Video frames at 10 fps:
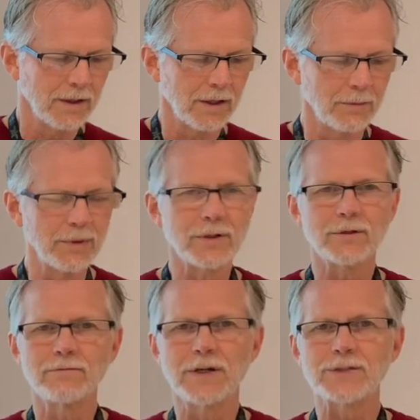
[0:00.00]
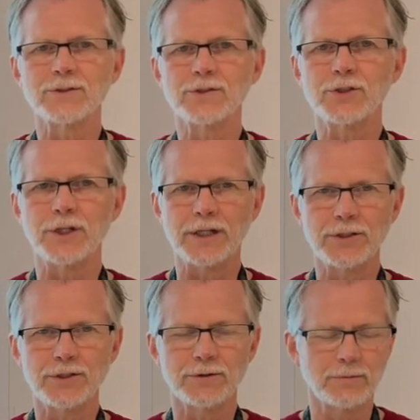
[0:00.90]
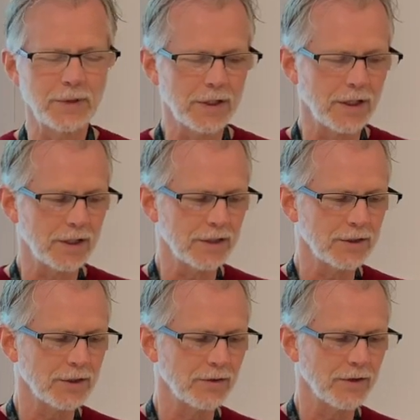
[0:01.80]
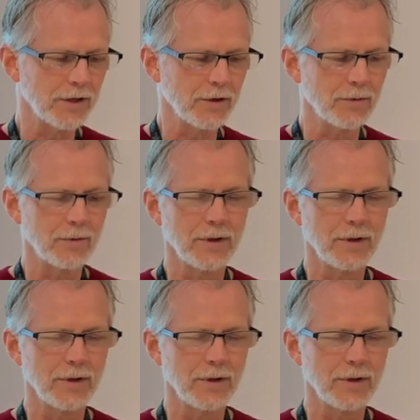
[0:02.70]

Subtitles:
Umbilical vessels change because they're